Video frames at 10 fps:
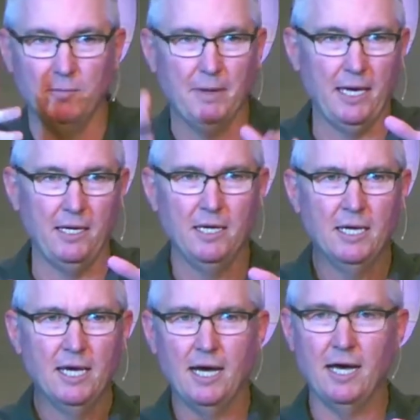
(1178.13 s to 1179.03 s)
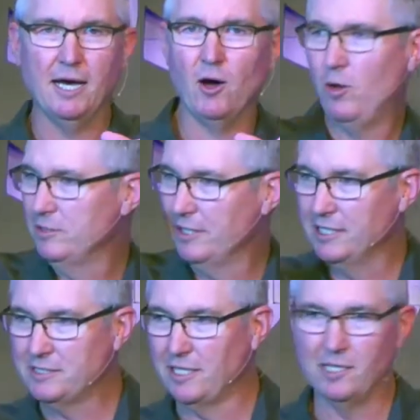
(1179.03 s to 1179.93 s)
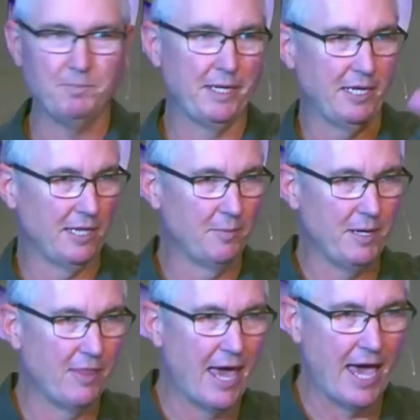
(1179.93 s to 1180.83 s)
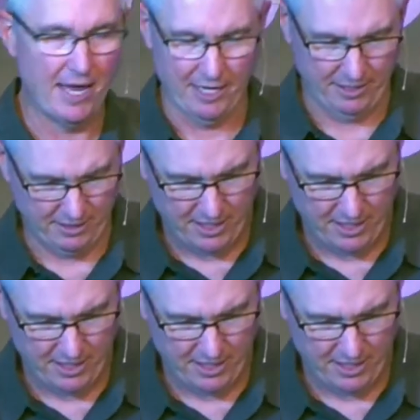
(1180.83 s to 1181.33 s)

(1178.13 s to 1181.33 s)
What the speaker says: You may hold to this a little bit and a little bit of that.